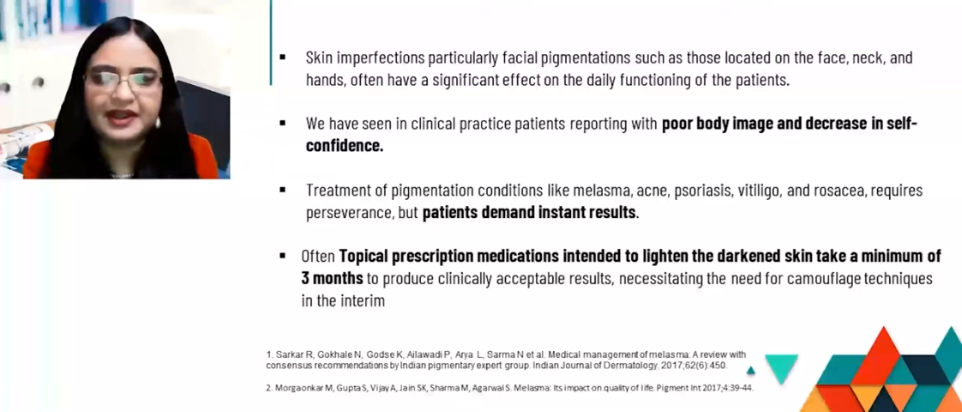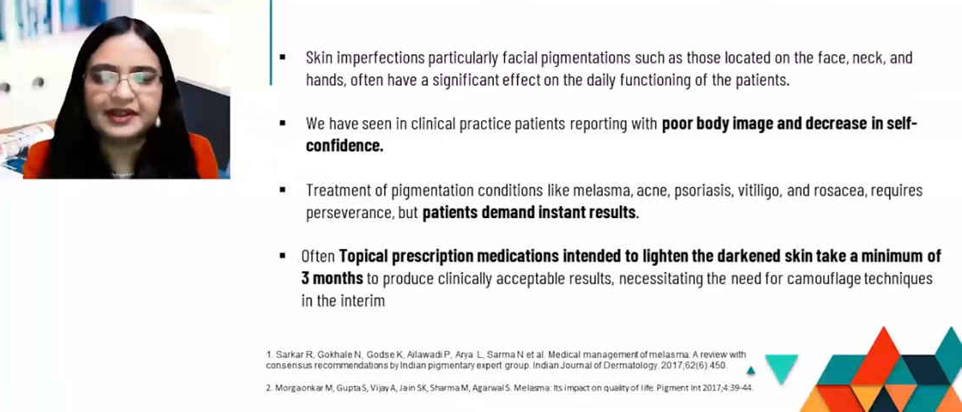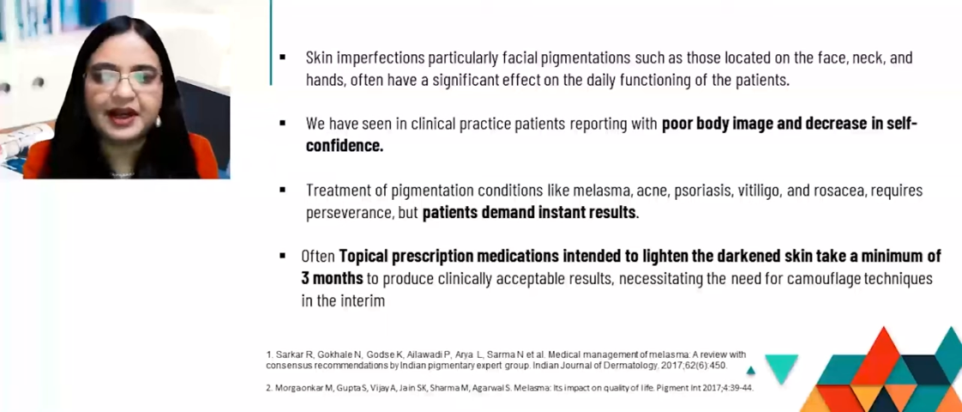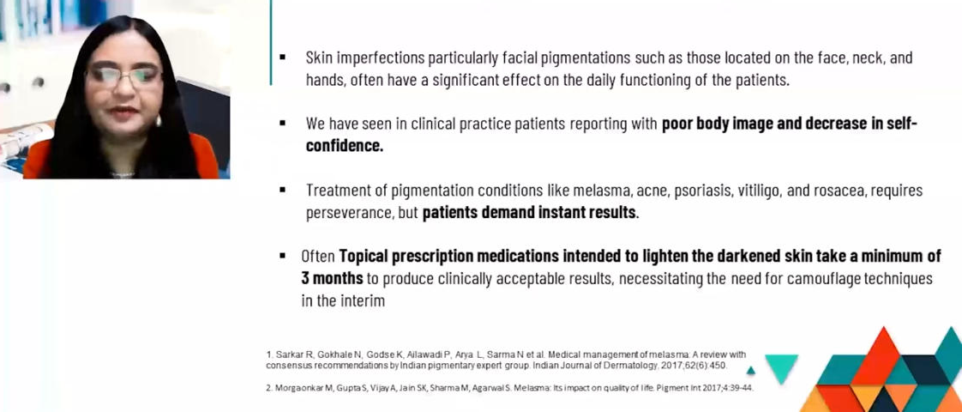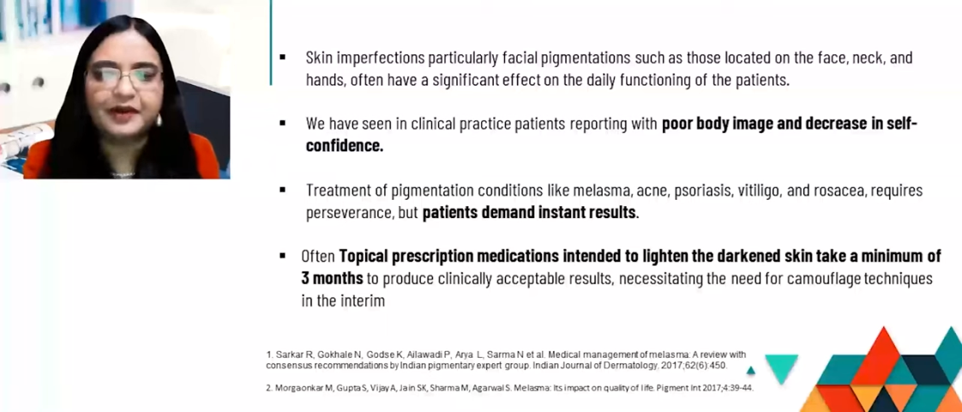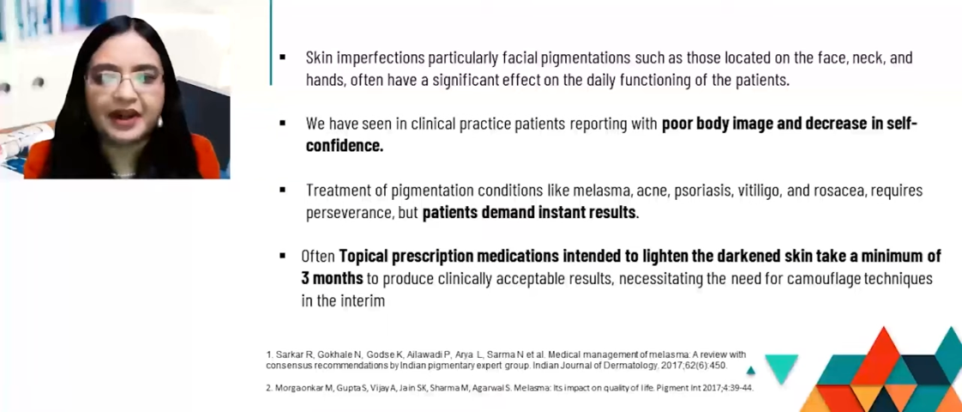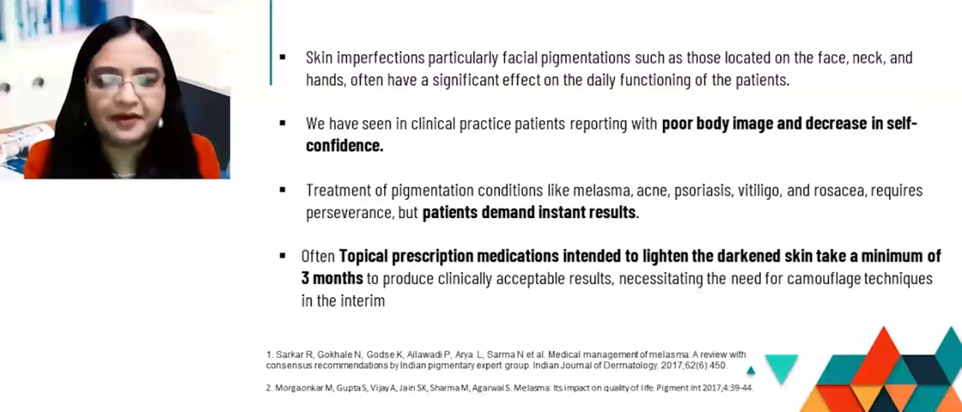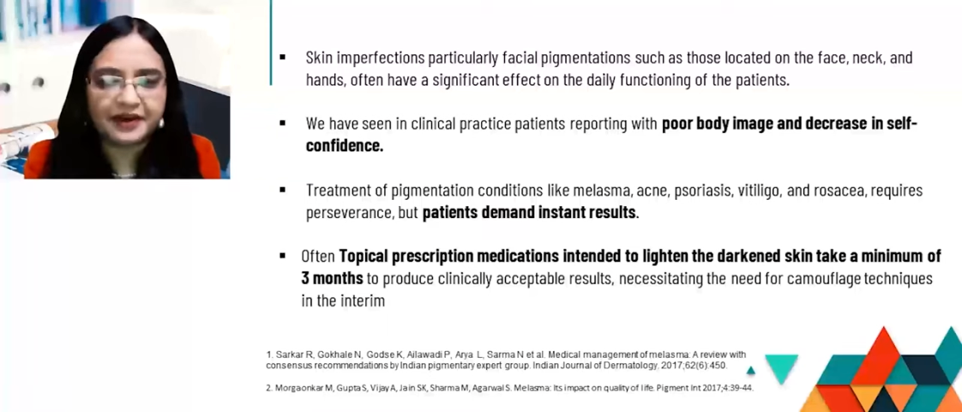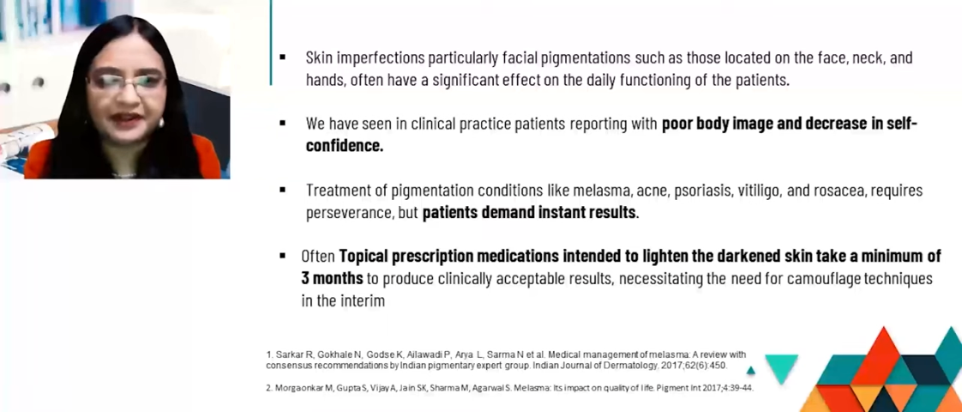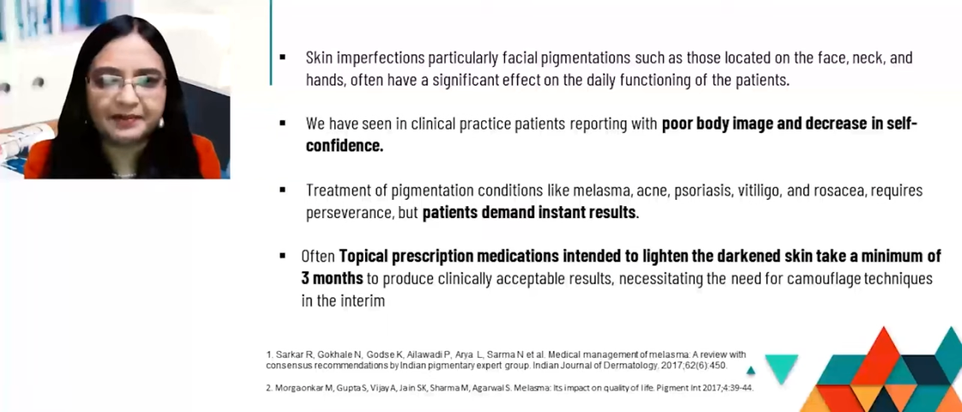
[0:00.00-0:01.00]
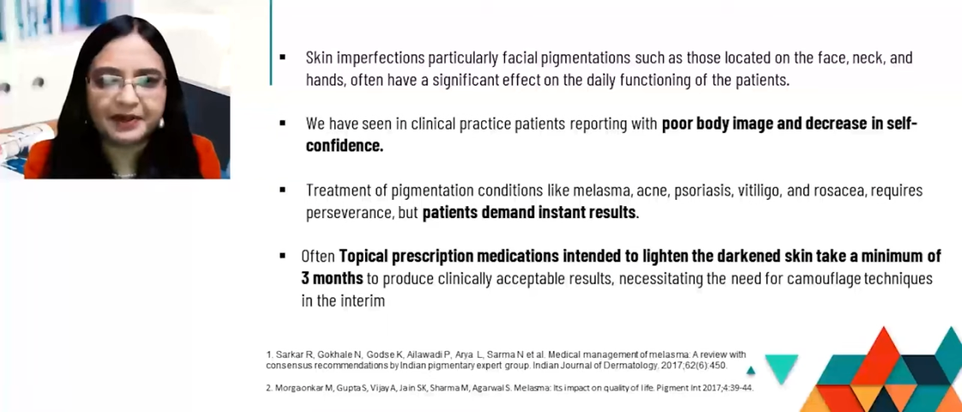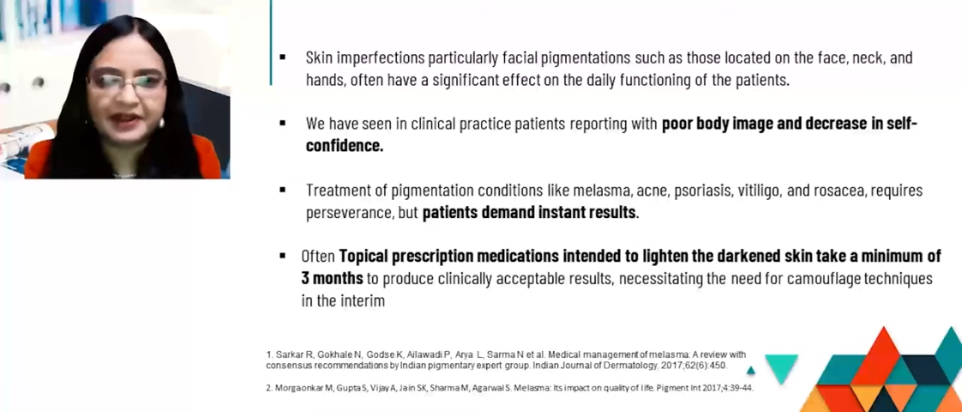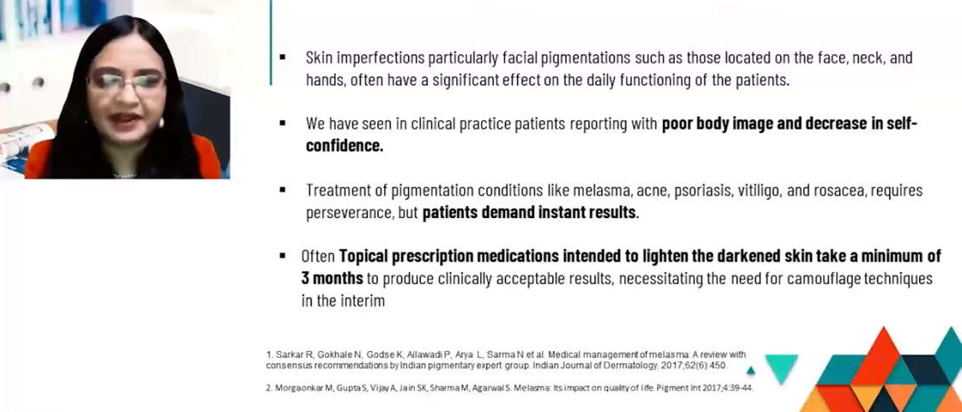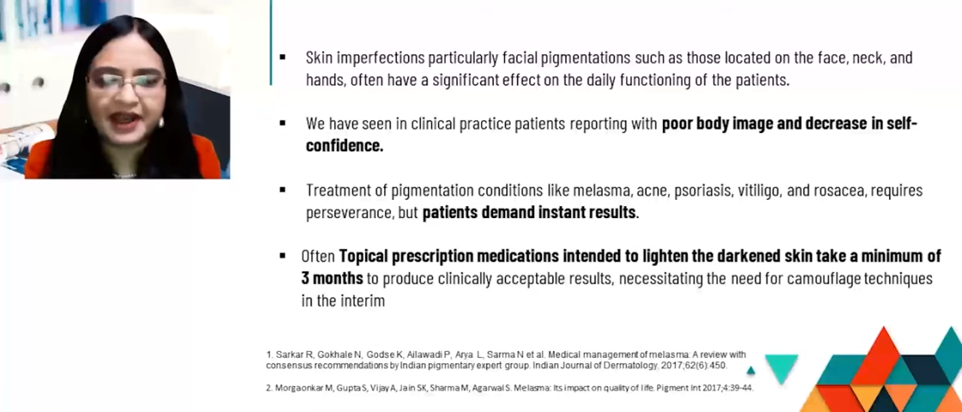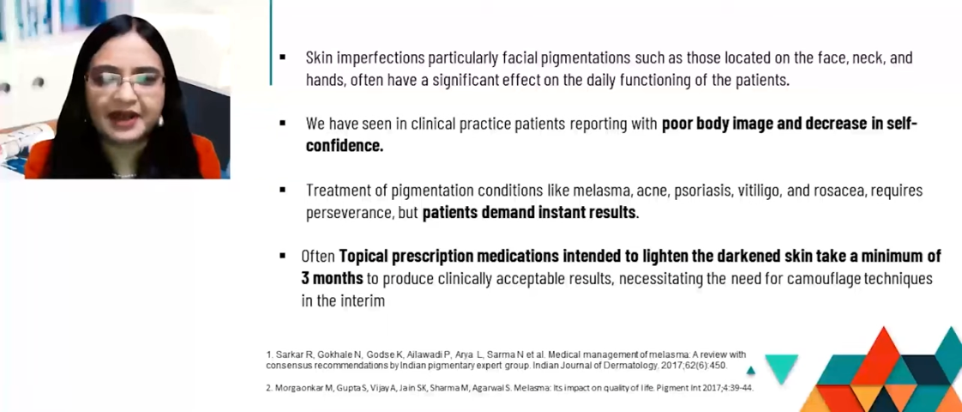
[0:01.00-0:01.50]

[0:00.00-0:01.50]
they are very visible